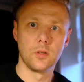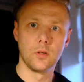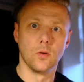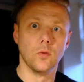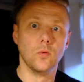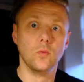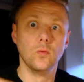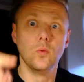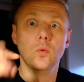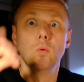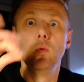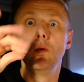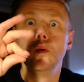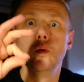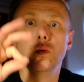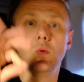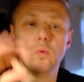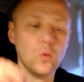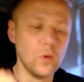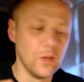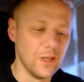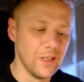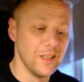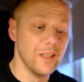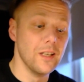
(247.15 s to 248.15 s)
Ooh,
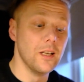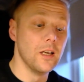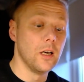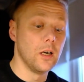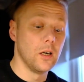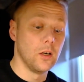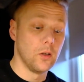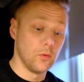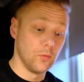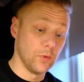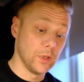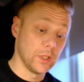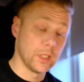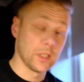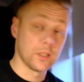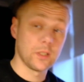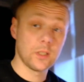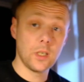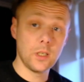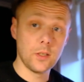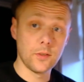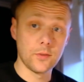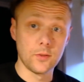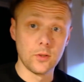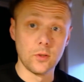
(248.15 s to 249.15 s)
which is
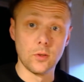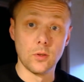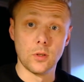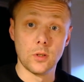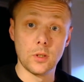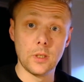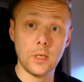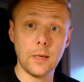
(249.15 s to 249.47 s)
kind of cool.